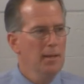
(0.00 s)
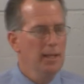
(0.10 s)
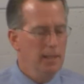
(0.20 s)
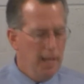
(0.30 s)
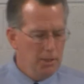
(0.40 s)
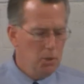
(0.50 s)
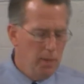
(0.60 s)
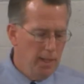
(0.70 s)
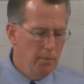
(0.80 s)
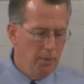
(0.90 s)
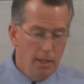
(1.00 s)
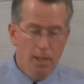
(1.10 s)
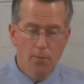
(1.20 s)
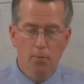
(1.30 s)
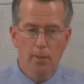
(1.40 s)
And last week, I
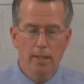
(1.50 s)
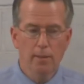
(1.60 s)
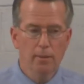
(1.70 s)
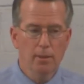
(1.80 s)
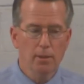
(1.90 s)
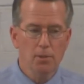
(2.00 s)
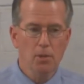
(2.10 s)
believe, we uh,